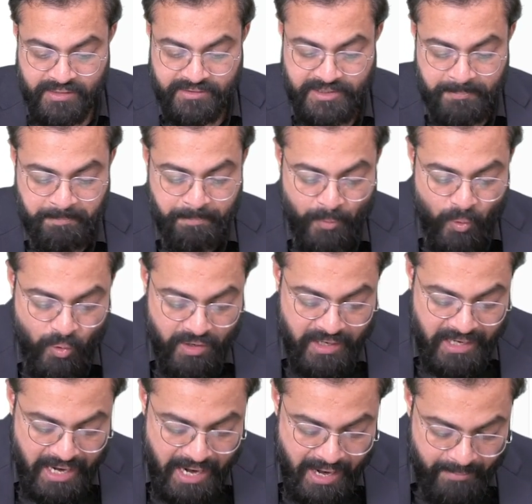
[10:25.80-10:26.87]
the
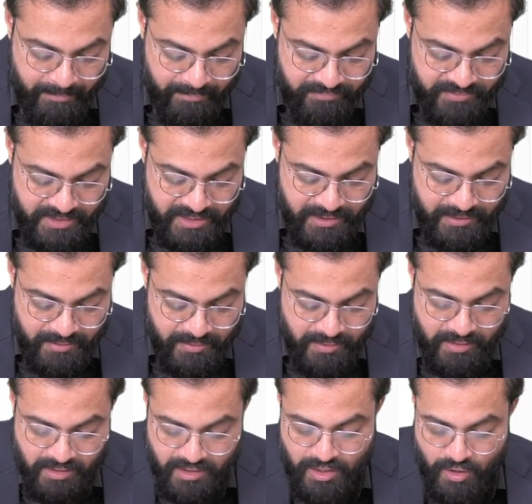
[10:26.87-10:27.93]
program, the
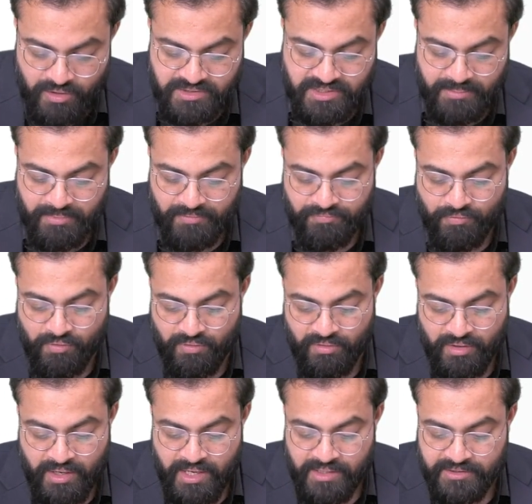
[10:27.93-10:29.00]
clause number
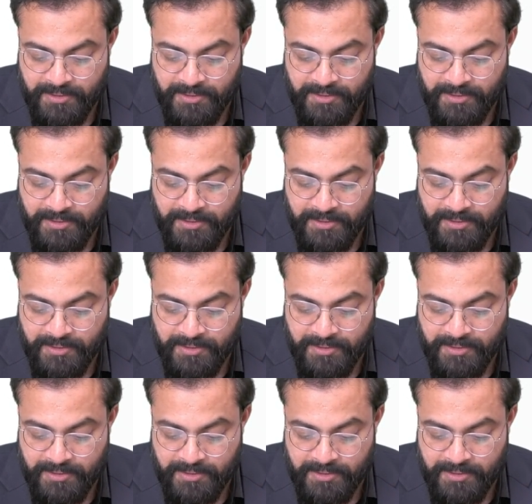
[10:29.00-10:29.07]
4,